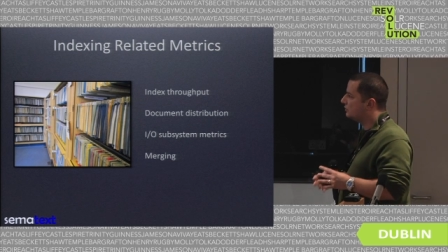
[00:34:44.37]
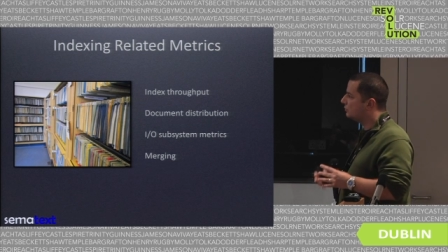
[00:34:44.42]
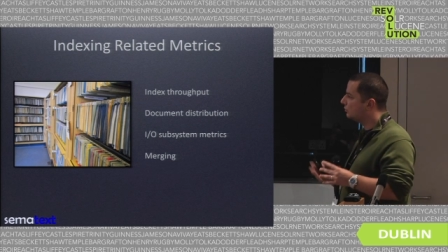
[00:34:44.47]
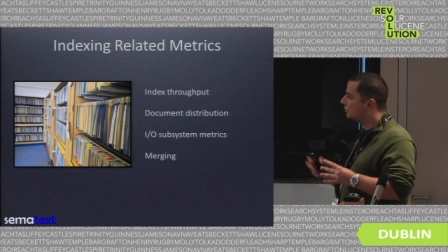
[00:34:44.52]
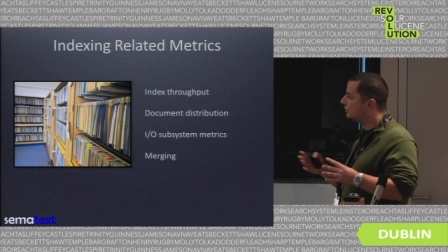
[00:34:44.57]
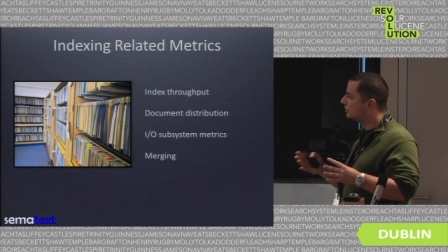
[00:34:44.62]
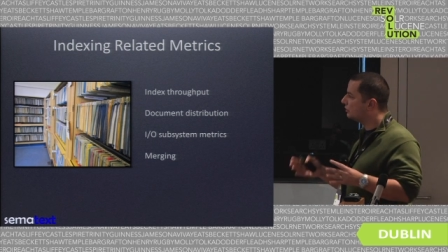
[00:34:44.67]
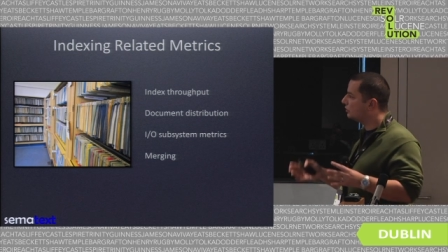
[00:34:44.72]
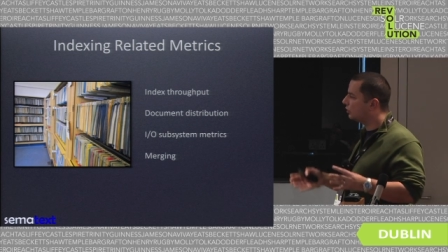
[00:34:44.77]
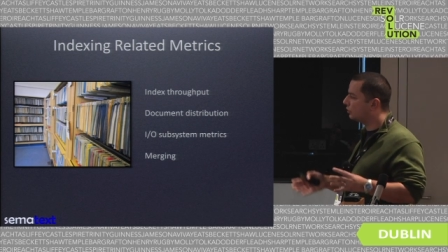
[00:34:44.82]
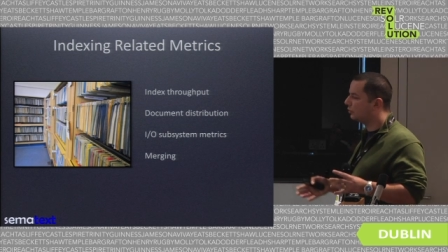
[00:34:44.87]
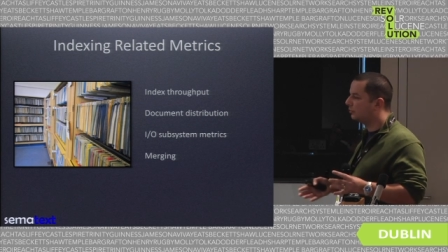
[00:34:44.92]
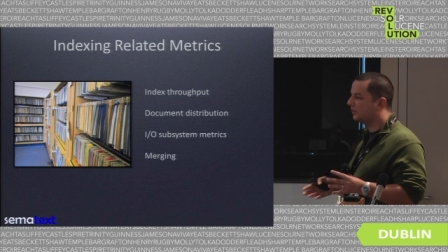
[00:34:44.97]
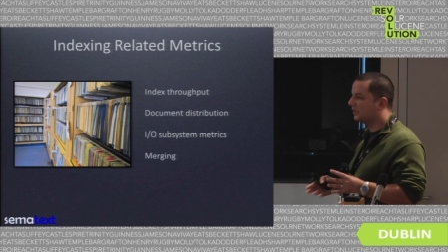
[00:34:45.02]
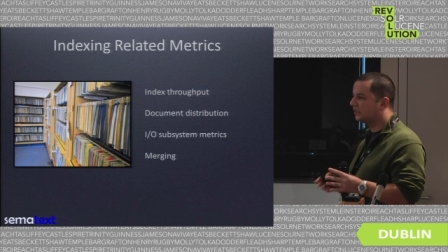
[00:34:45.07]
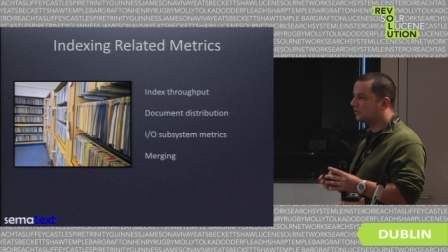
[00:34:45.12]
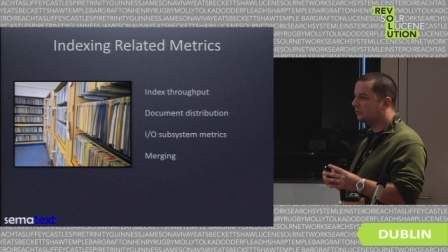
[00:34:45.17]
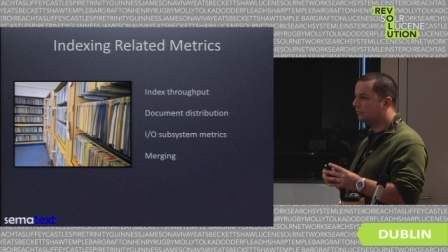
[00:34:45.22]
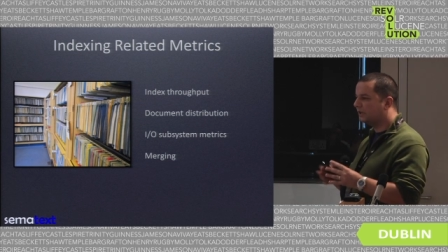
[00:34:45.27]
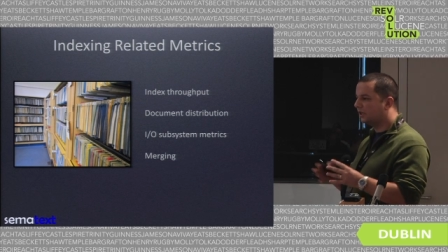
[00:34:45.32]
you want the
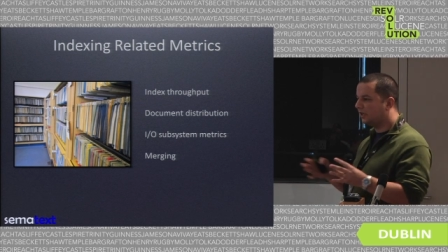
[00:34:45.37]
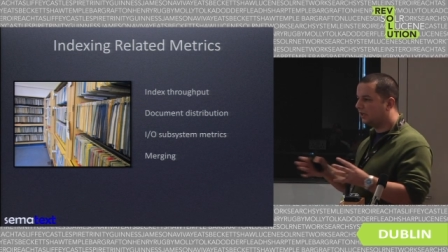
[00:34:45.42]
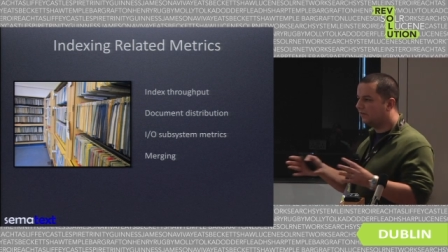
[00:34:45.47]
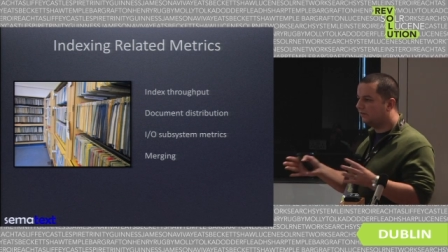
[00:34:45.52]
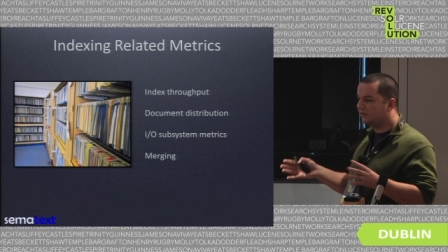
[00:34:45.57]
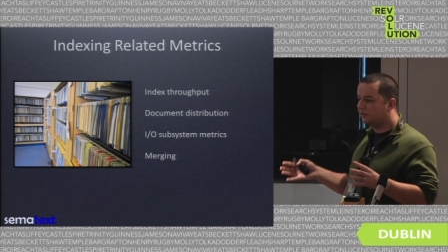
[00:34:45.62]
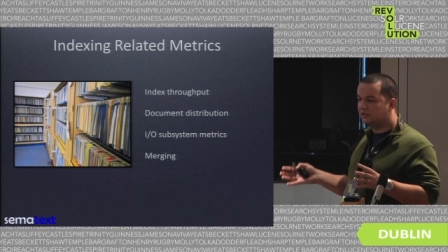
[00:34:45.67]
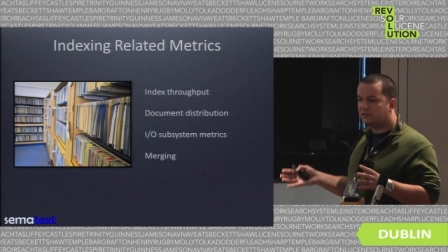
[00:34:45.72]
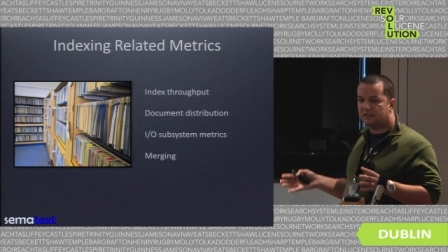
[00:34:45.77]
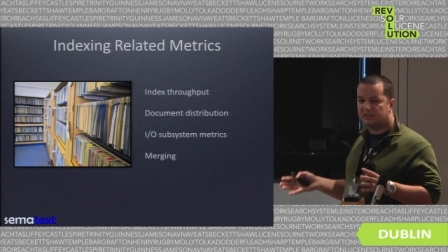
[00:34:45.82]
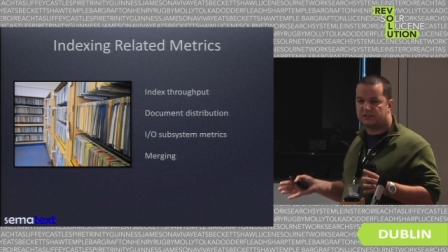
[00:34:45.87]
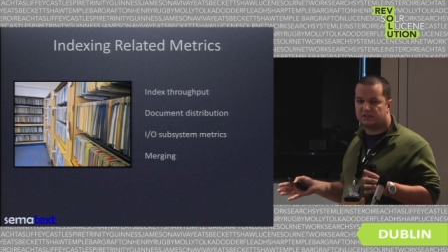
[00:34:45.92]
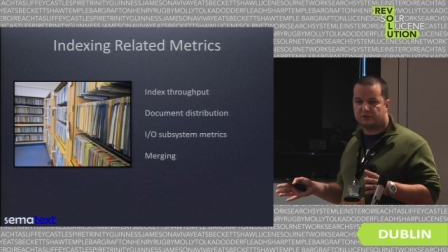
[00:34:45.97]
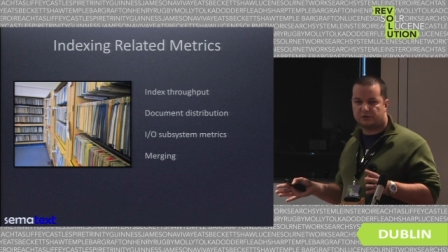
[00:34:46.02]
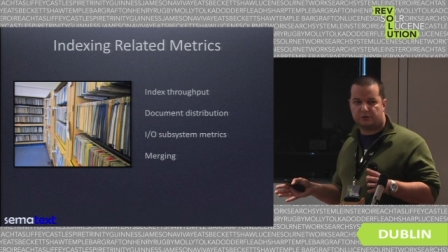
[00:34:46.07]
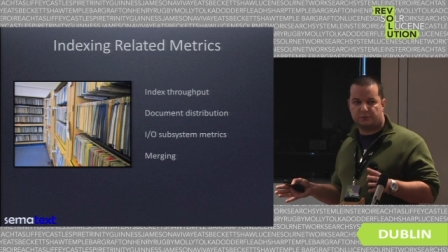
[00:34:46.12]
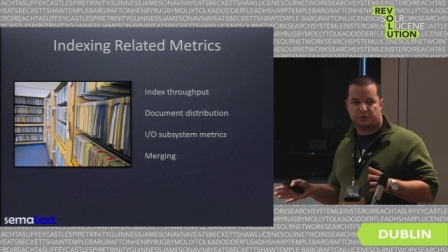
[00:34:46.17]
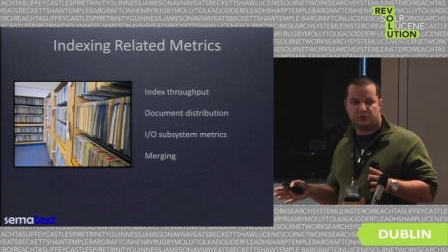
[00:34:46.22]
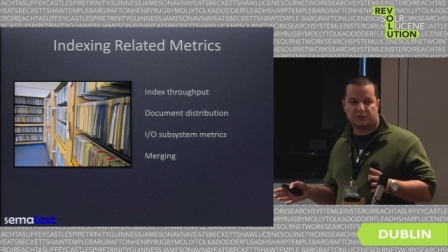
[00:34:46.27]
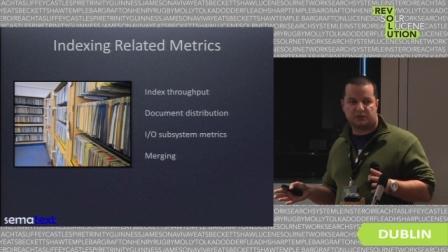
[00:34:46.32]
documents to be evenly
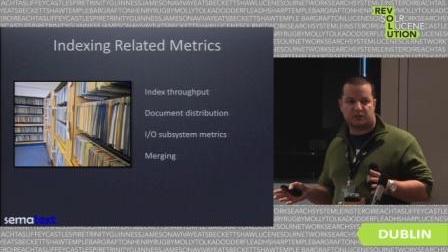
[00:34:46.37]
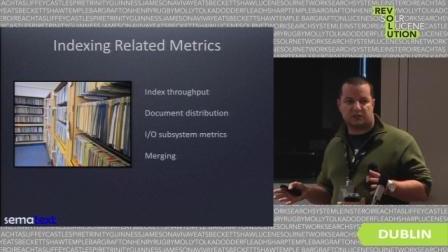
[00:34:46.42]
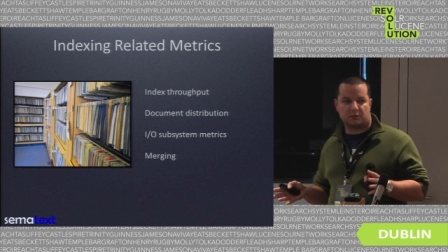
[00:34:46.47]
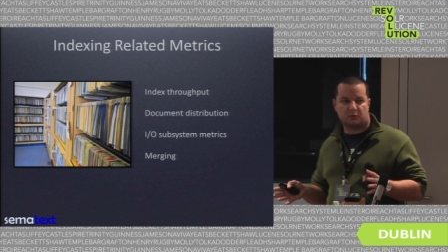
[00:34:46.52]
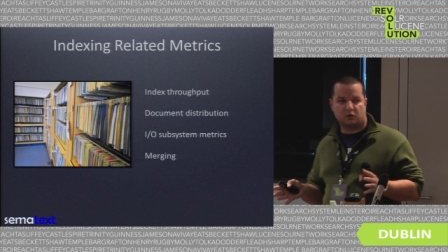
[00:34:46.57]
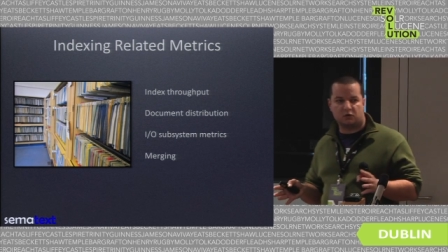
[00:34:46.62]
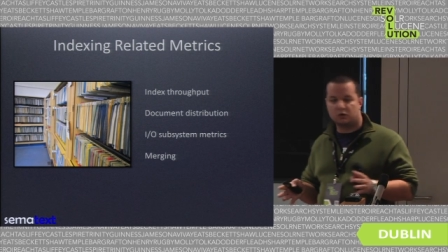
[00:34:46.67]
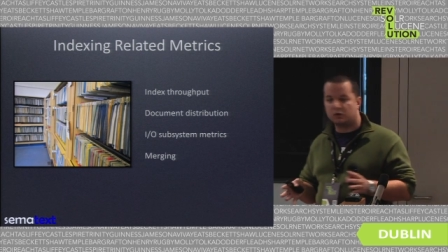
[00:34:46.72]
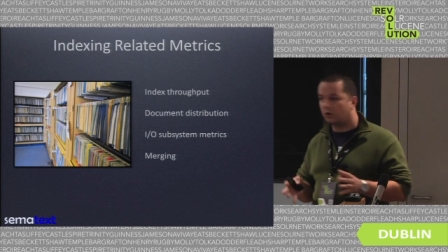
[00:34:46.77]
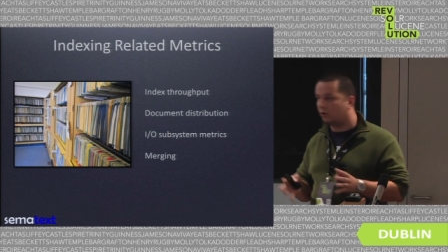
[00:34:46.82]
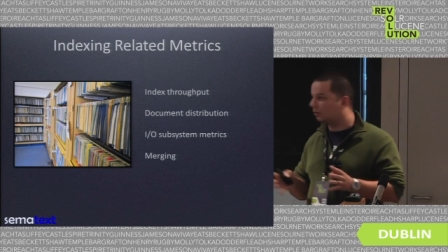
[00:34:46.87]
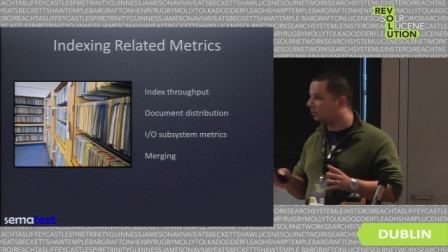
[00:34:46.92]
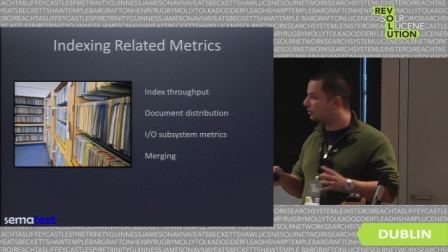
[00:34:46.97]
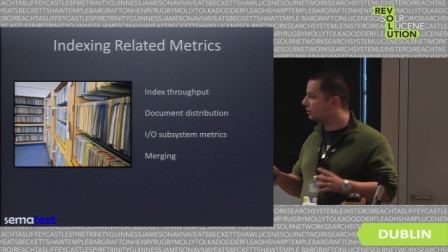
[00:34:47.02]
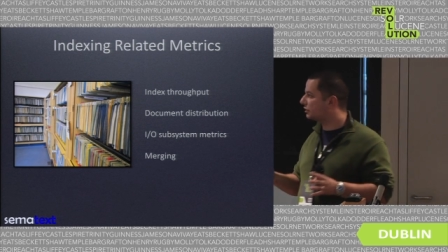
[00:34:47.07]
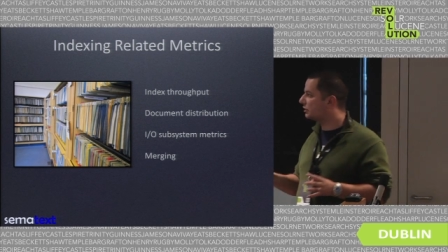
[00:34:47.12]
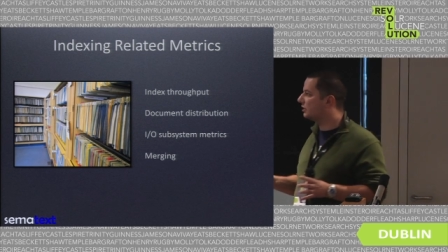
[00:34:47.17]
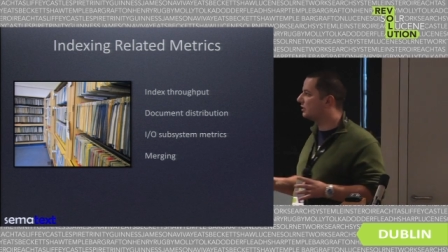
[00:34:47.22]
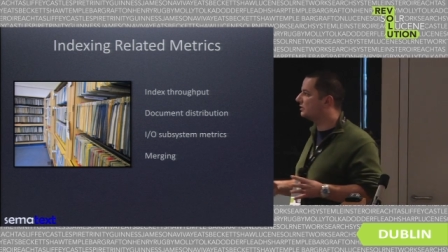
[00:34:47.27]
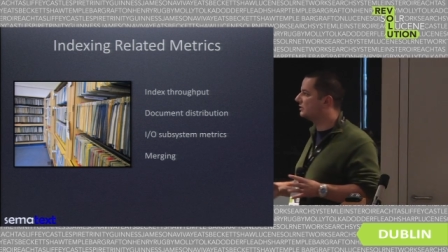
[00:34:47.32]
distributed among all the
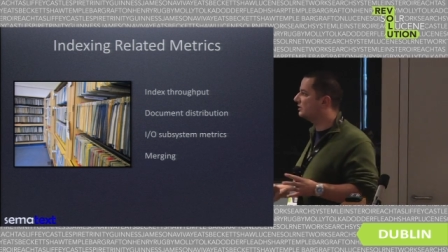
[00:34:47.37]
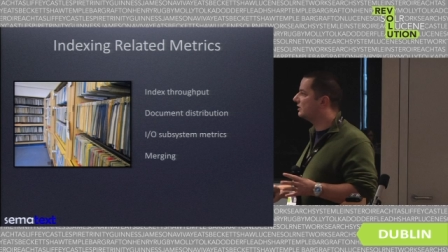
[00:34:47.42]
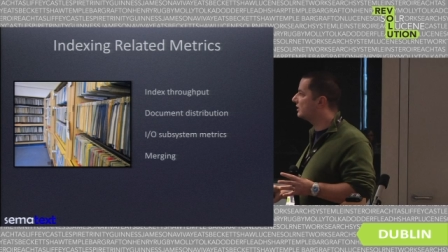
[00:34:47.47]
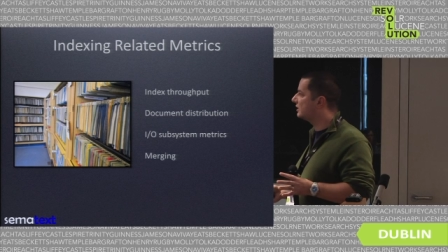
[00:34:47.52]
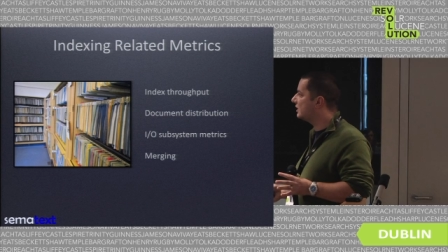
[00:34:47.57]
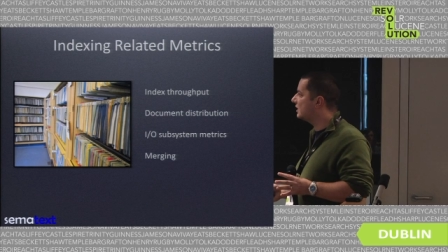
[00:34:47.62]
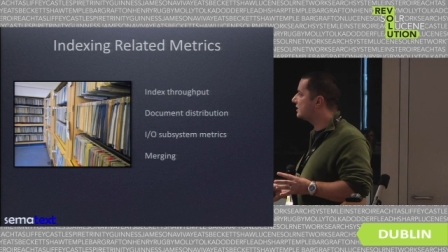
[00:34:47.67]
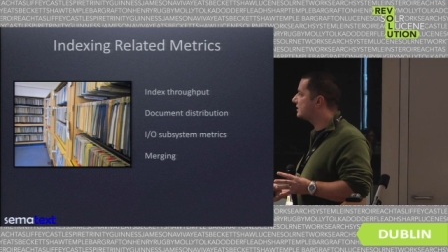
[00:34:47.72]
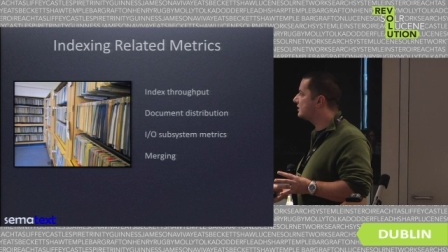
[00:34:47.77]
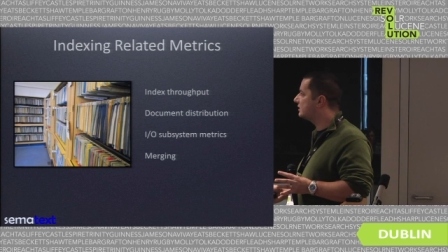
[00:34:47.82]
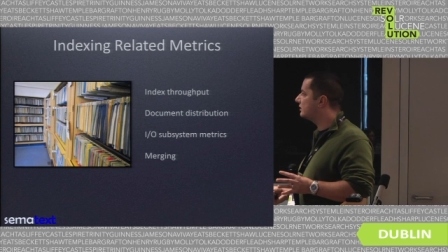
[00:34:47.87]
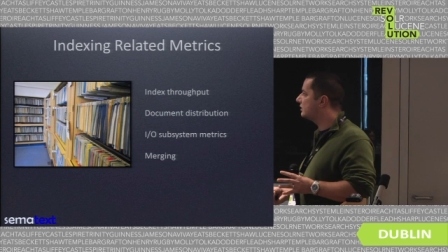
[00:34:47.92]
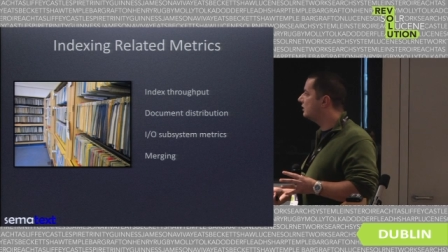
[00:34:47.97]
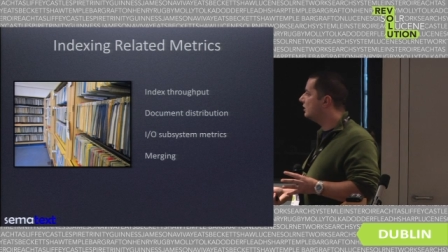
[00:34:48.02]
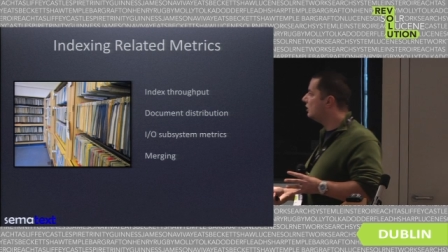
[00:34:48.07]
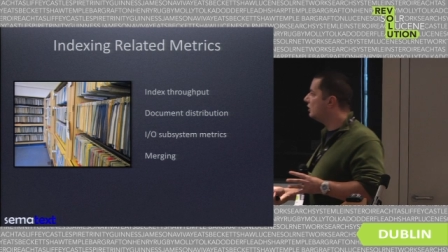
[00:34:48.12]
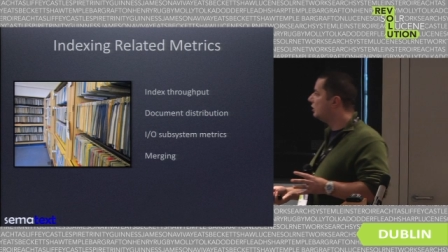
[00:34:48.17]
shards in the cluster.